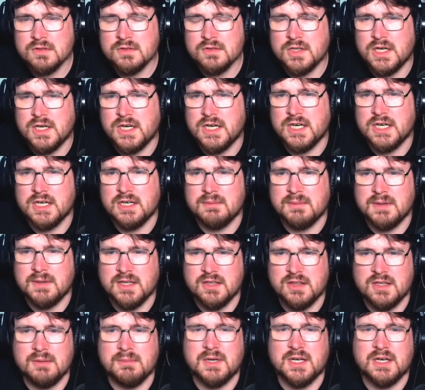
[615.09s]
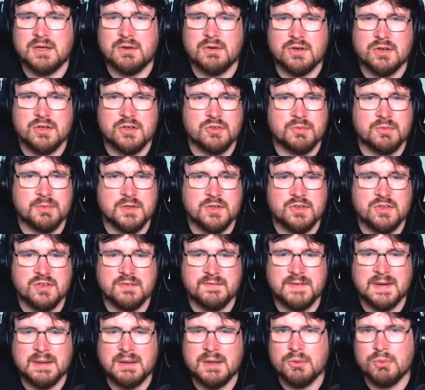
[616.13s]
Um, I think Macrocosmos is a
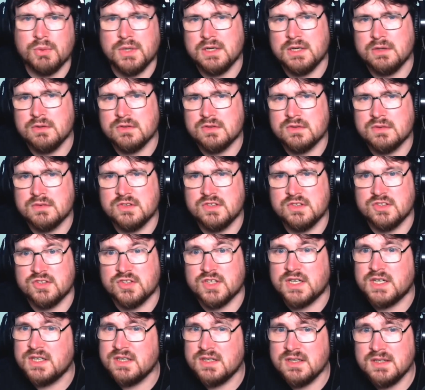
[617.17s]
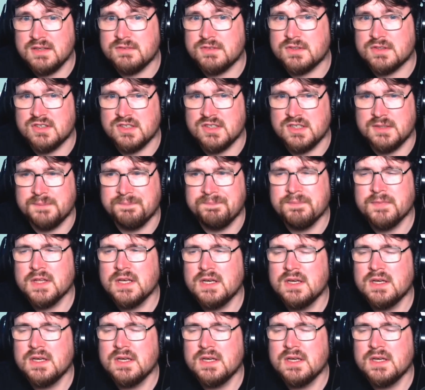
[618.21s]
very well designed evil team.